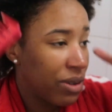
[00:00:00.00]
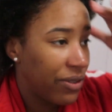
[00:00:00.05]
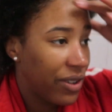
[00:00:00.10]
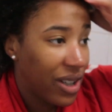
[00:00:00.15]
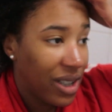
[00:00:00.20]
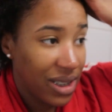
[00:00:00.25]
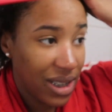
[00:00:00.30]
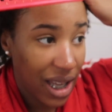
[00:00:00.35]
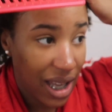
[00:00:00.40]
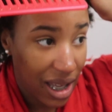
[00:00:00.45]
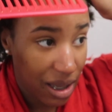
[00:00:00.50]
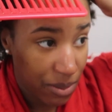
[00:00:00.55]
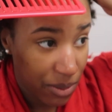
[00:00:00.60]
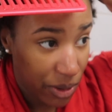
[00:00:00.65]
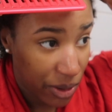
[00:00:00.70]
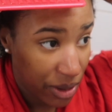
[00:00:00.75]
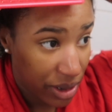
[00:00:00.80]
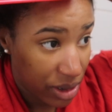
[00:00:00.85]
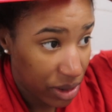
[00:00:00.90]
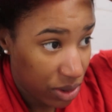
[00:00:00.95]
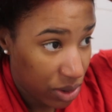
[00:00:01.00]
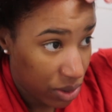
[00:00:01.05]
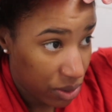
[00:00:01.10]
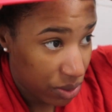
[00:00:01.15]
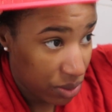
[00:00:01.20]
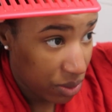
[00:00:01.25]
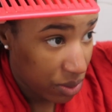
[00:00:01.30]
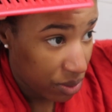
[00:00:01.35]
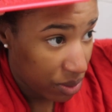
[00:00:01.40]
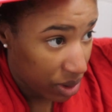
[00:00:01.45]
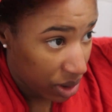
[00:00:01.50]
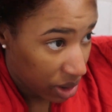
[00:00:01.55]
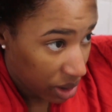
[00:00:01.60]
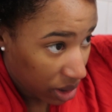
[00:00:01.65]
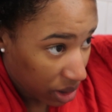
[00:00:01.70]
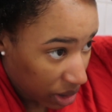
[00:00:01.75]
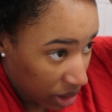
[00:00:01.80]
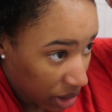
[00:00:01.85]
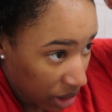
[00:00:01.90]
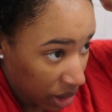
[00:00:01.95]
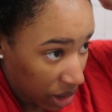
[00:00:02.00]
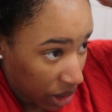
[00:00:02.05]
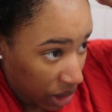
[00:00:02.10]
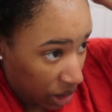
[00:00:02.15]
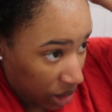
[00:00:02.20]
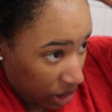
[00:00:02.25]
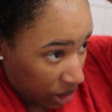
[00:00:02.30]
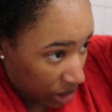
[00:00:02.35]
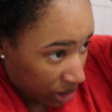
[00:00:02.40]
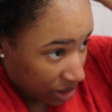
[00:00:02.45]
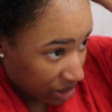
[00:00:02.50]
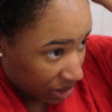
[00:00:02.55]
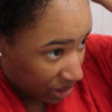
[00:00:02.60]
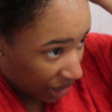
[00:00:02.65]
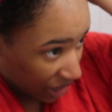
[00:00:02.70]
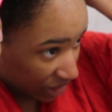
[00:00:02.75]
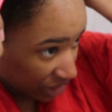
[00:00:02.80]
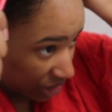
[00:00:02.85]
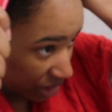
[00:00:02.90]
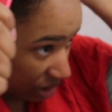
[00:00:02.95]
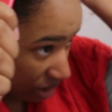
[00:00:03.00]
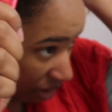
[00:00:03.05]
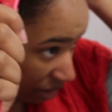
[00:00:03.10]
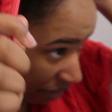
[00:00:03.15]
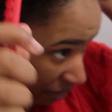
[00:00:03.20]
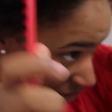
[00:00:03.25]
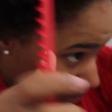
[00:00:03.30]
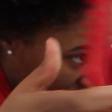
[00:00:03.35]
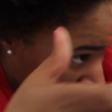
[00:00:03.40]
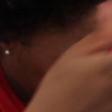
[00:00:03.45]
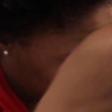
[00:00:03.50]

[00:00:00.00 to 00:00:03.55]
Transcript: but first I am going to section off, oh